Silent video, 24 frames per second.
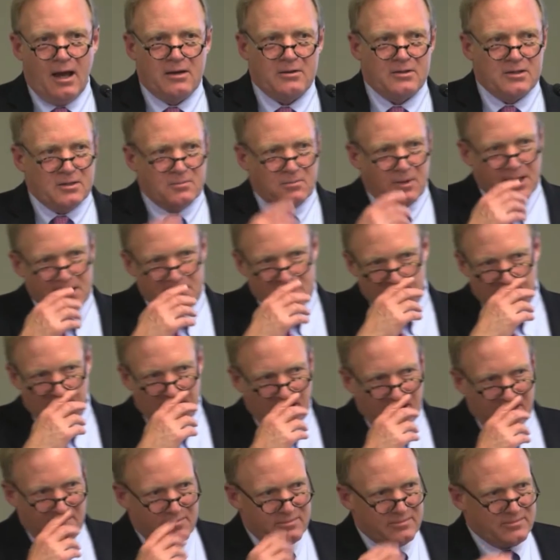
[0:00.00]
You might
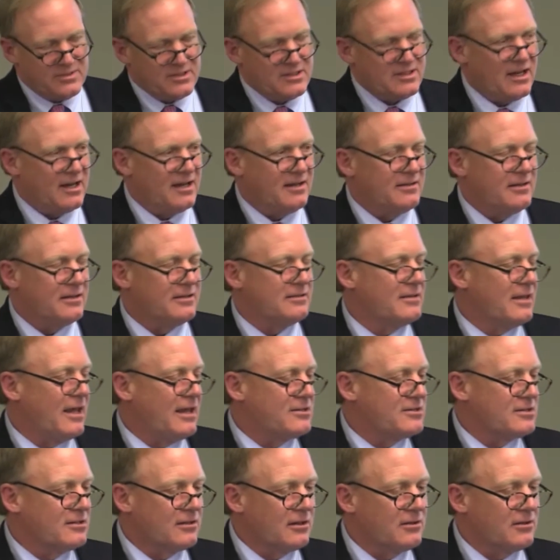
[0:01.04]
say that that's a